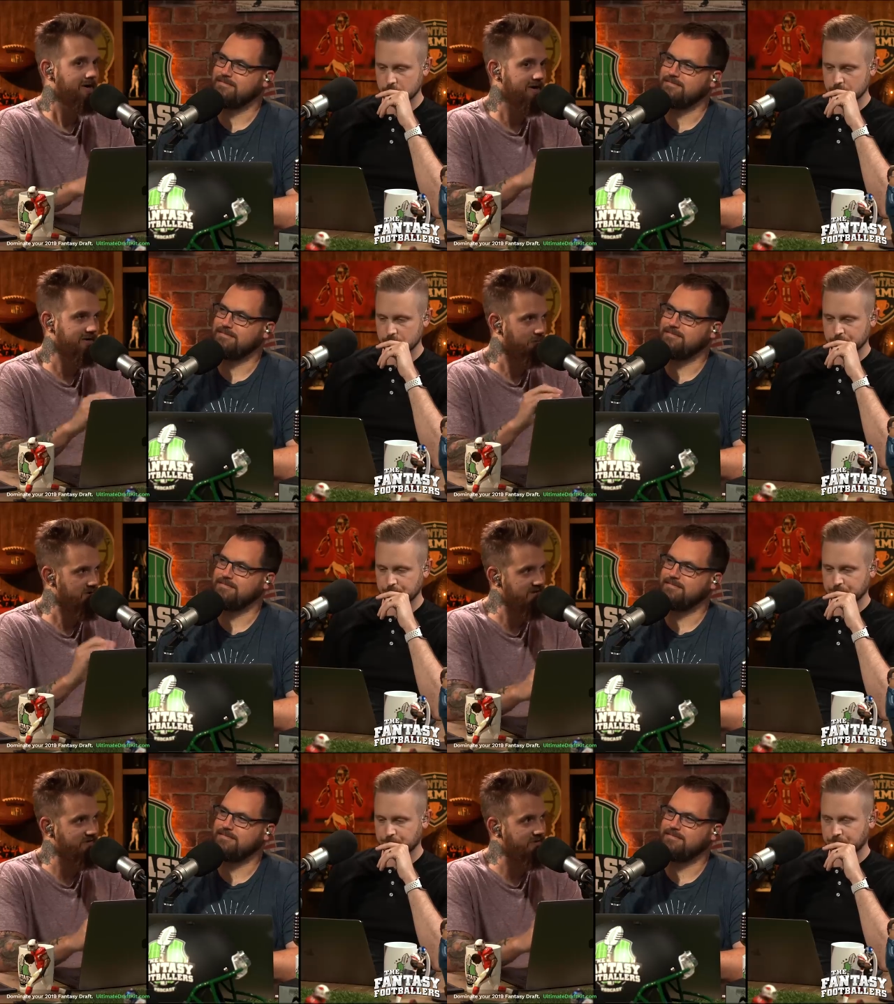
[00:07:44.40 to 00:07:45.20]
Speaker 1: It's
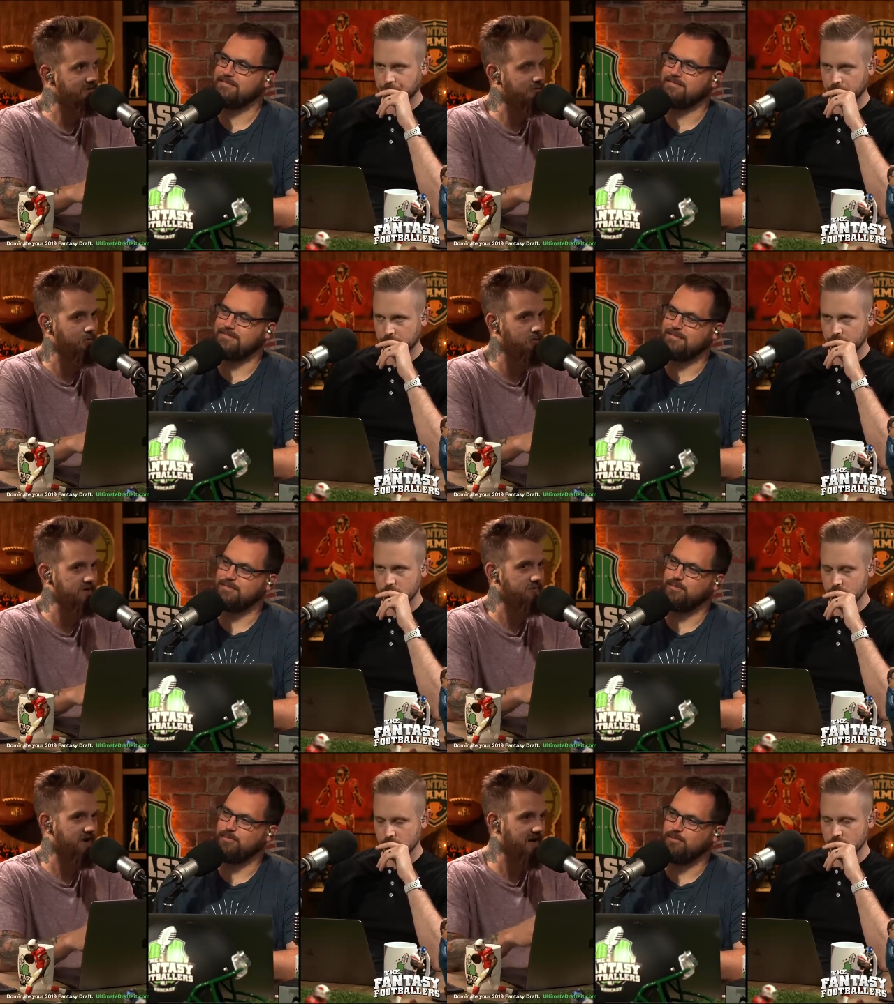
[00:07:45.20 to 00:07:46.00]
week two
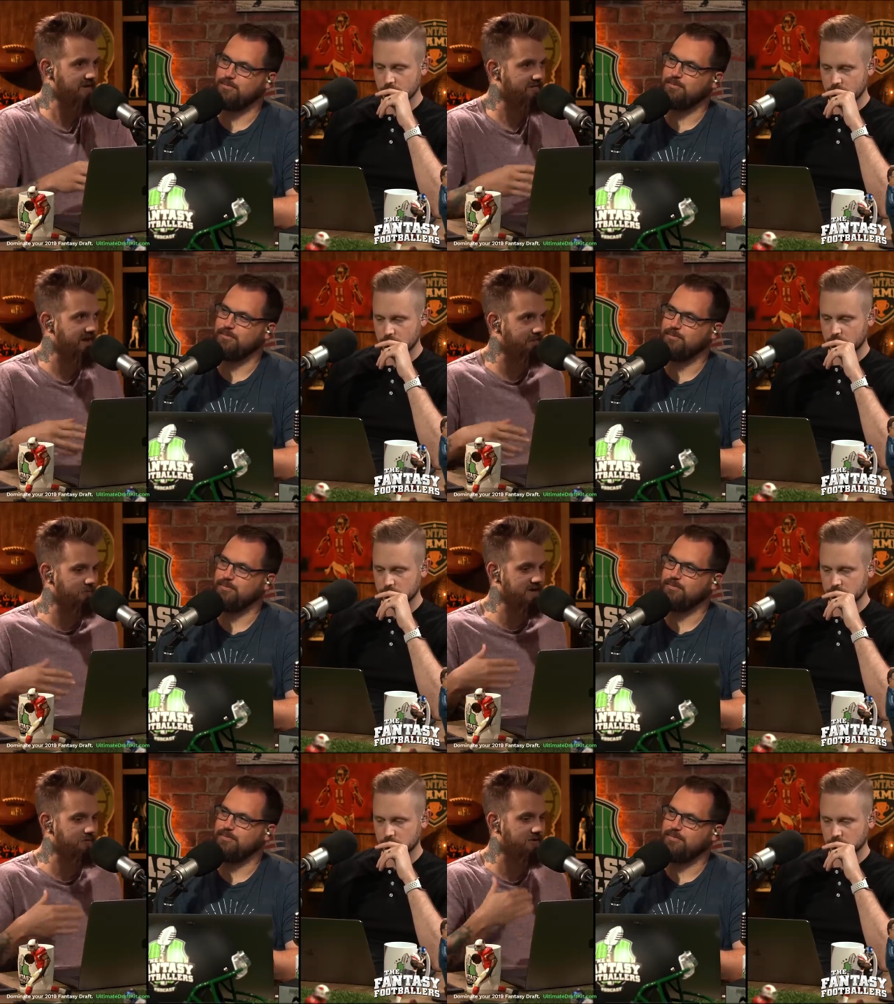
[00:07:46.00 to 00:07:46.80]
when you have that
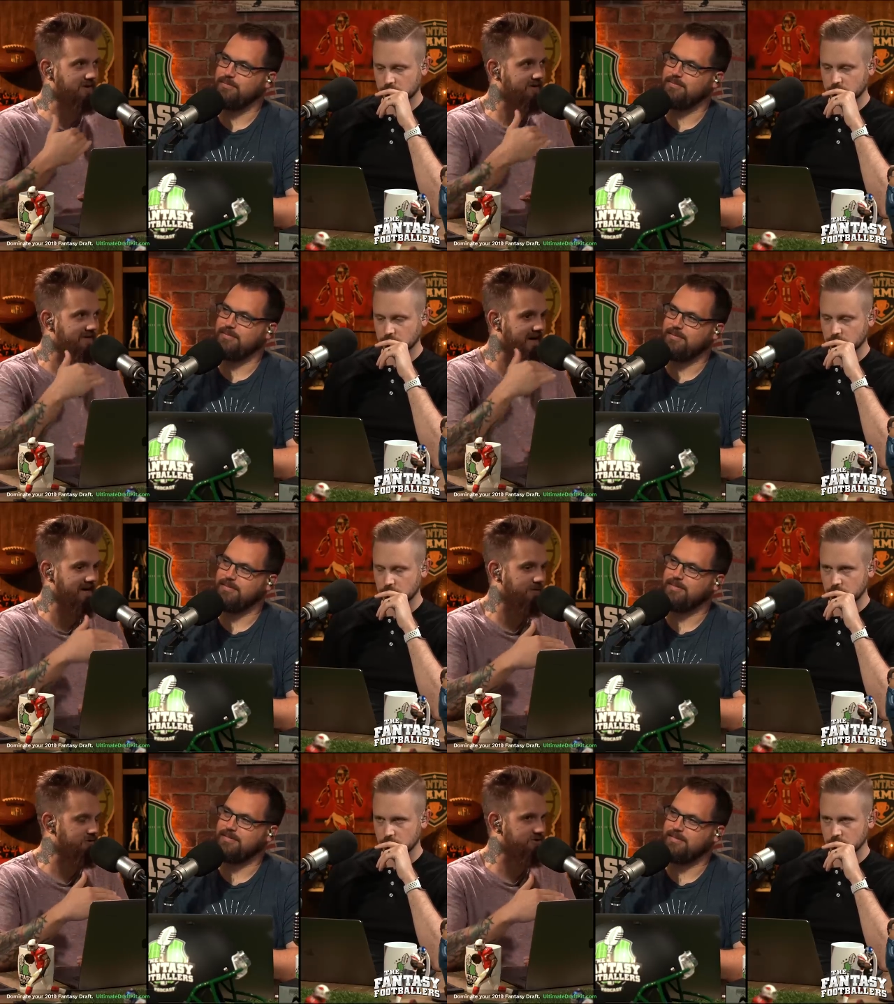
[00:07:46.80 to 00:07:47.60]
week one
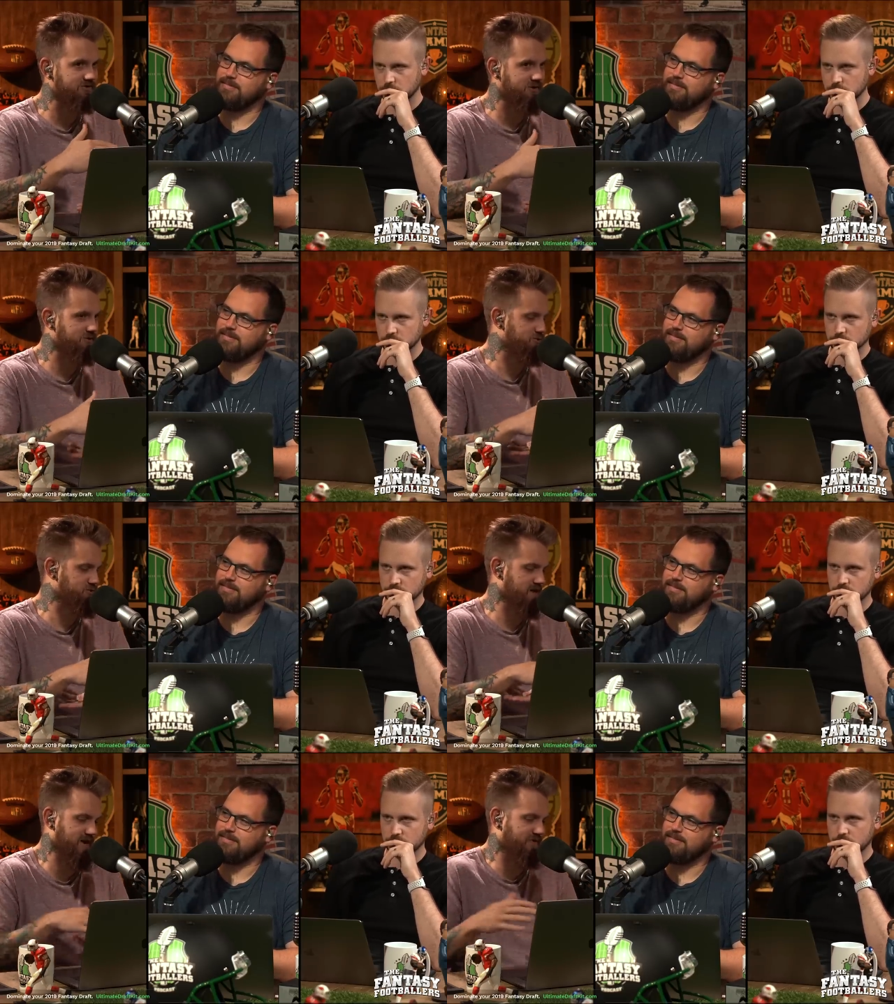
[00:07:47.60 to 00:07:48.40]
data, which is
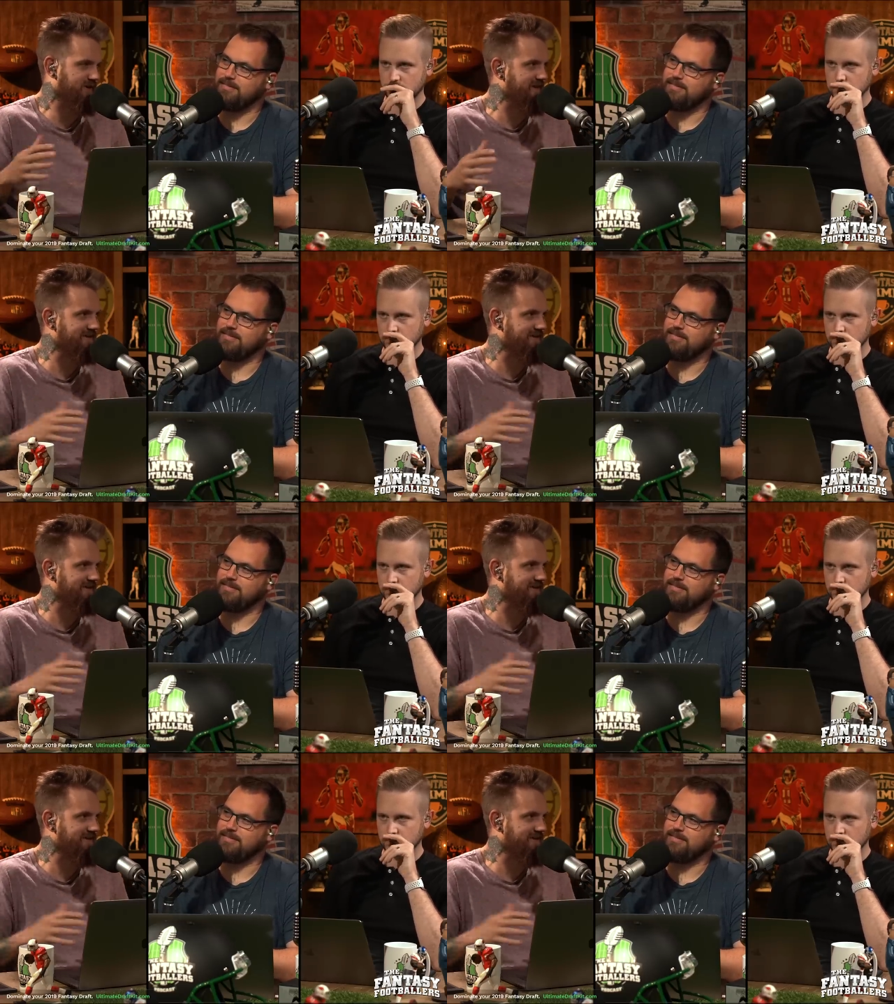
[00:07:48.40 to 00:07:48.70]
nothing.